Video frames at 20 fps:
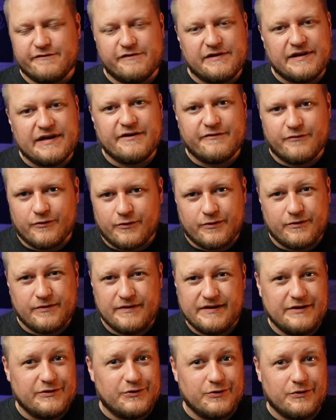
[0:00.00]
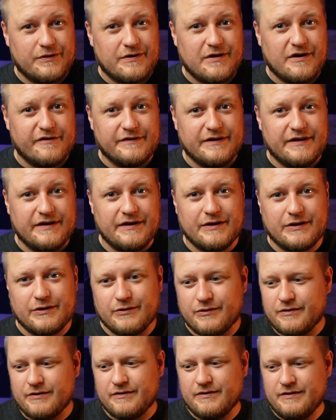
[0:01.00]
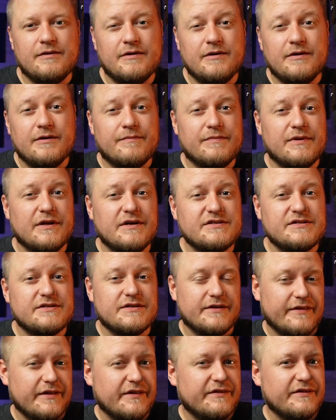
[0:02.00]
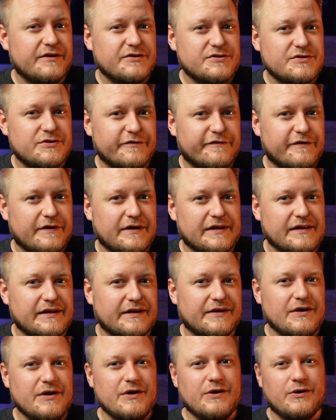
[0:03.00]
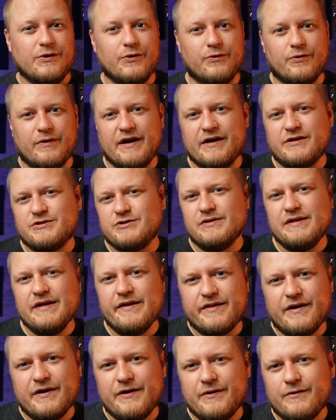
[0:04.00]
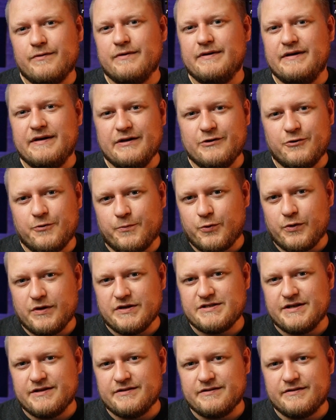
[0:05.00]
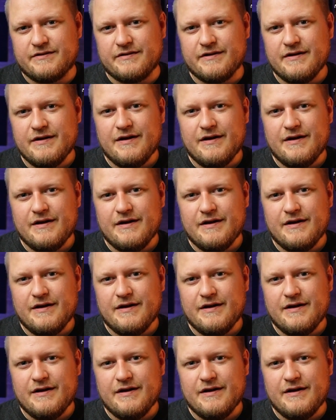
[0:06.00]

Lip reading: flavor into the coffee either. Plus, then there's the feeling you're actually there in the present,